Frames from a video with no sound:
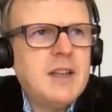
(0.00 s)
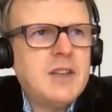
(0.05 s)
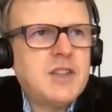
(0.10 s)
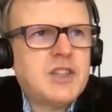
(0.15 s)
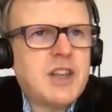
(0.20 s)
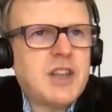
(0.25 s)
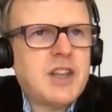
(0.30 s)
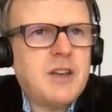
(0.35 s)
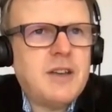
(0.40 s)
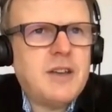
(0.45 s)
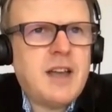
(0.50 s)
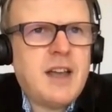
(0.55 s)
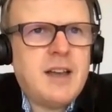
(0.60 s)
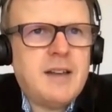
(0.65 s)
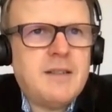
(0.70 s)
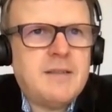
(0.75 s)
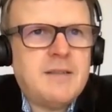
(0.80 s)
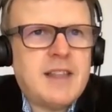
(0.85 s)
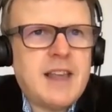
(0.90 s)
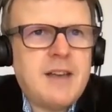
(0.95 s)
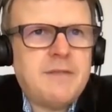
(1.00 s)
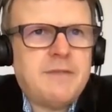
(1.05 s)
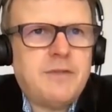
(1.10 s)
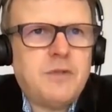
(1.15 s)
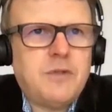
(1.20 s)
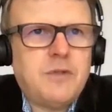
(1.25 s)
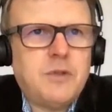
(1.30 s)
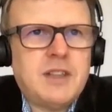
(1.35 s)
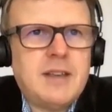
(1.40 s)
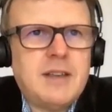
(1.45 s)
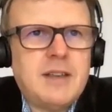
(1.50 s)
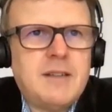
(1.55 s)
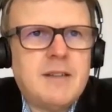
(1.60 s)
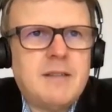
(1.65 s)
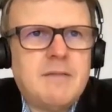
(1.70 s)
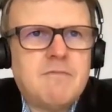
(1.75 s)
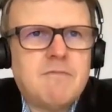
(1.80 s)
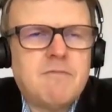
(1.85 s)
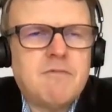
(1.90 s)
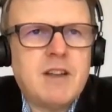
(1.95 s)
So therefore, the
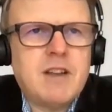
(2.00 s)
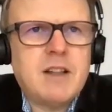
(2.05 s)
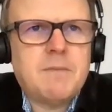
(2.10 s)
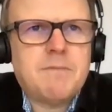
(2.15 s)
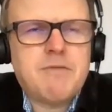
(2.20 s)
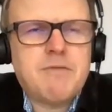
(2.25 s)
real